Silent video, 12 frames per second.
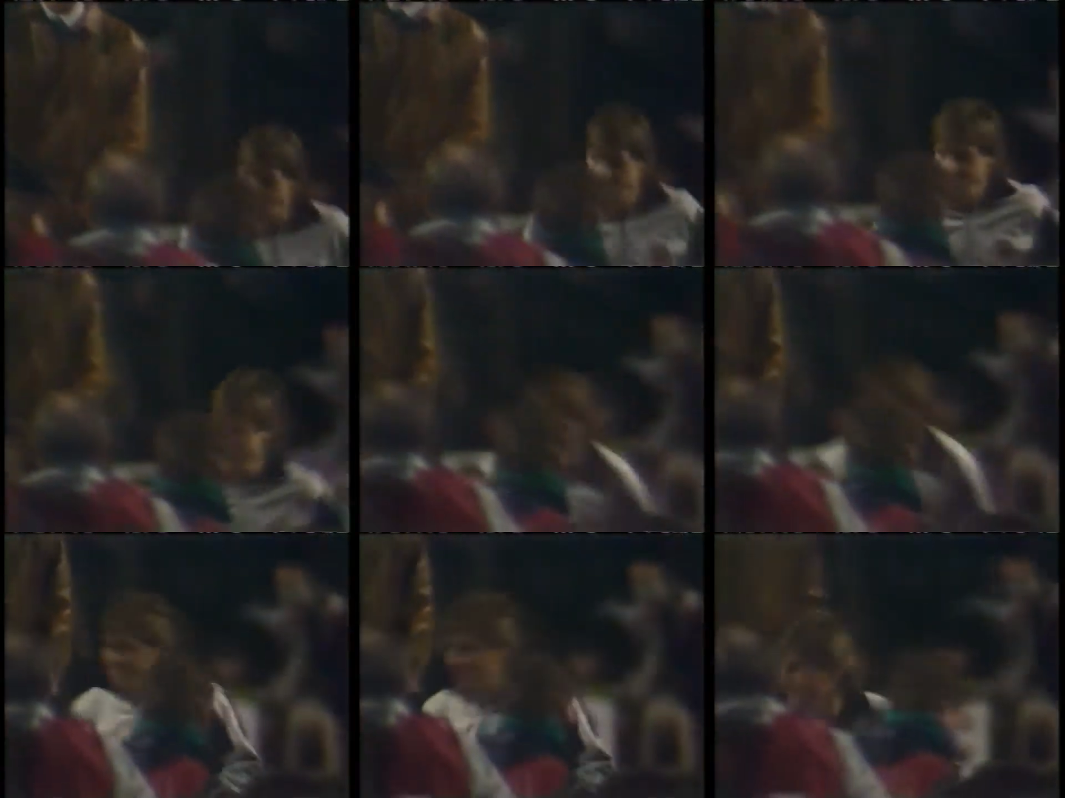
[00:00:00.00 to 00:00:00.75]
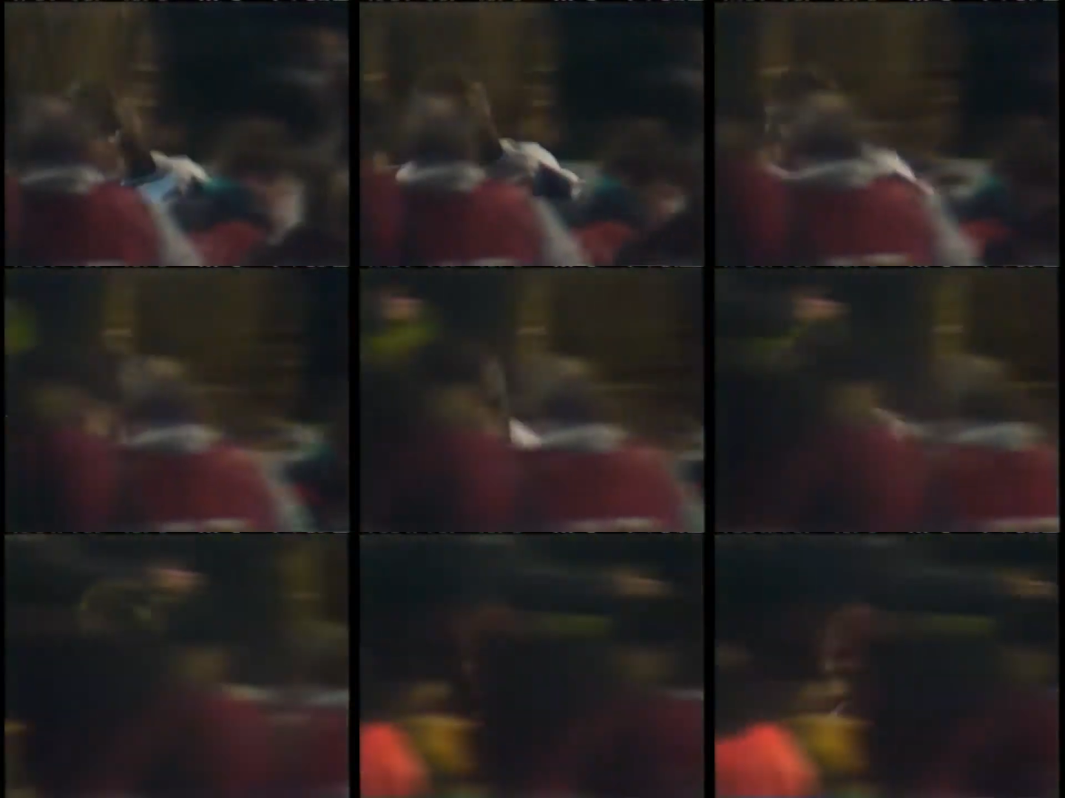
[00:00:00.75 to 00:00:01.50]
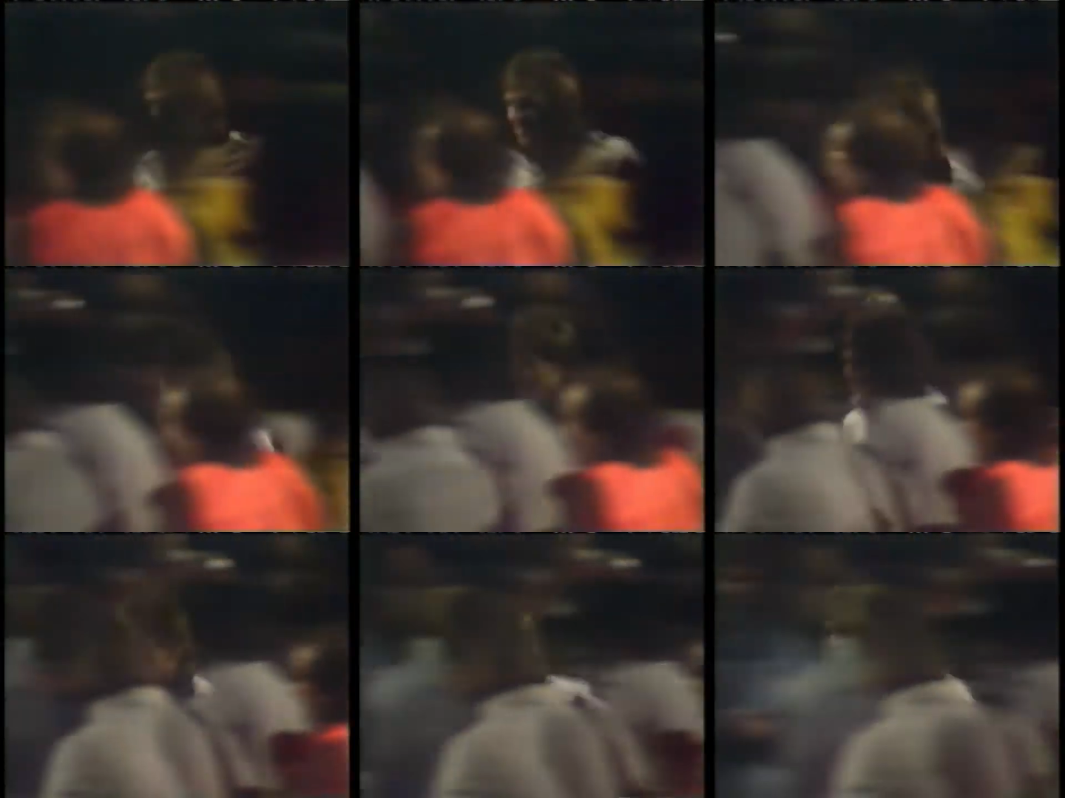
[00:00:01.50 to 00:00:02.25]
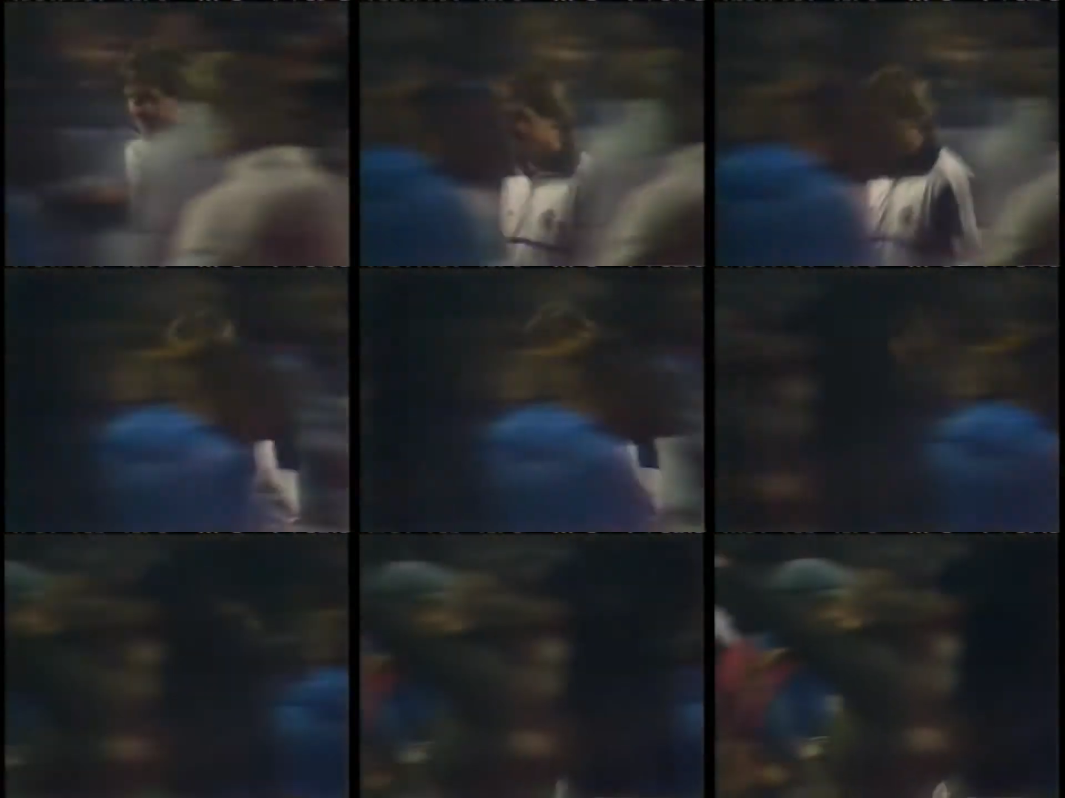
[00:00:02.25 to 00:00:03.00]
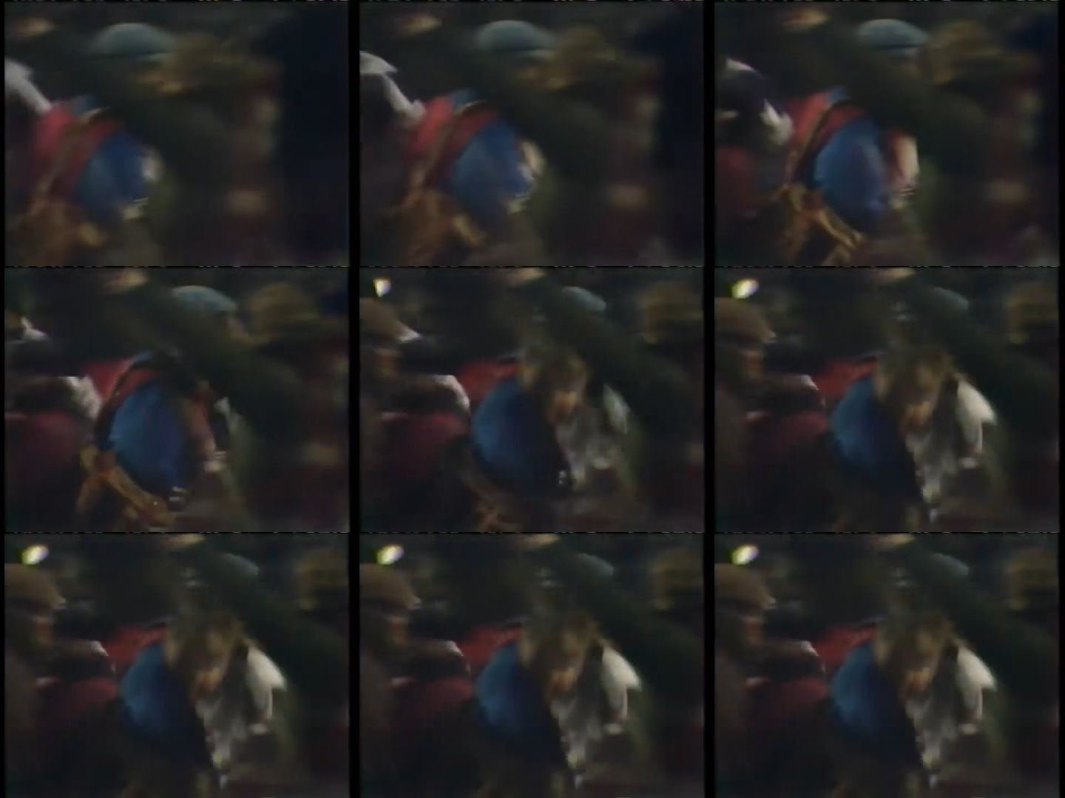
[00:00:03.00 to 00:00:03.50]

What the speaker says: [unreadable: no face in view]